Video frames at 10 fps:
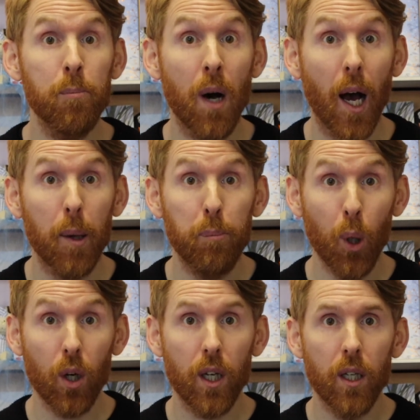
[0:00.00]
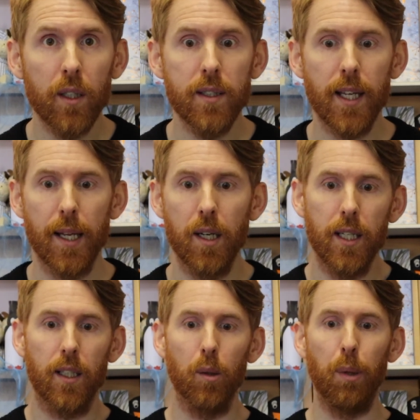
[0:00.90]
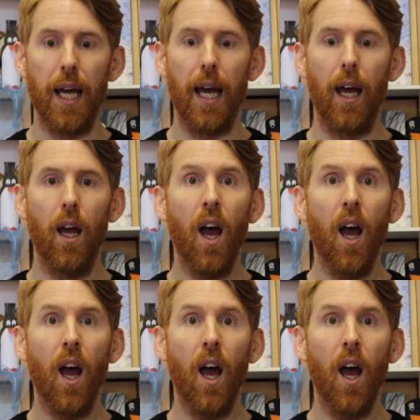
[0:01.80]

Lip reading: my book," said Little Bear.